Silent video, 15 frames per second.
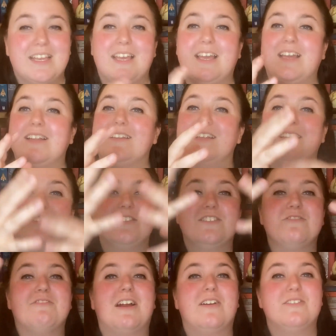in and
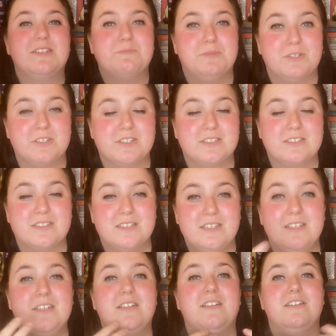surrounding books
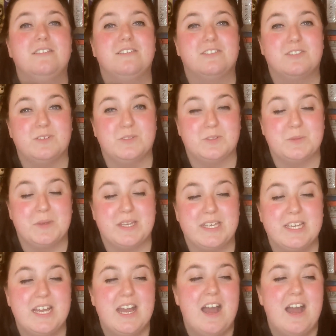that annoy me.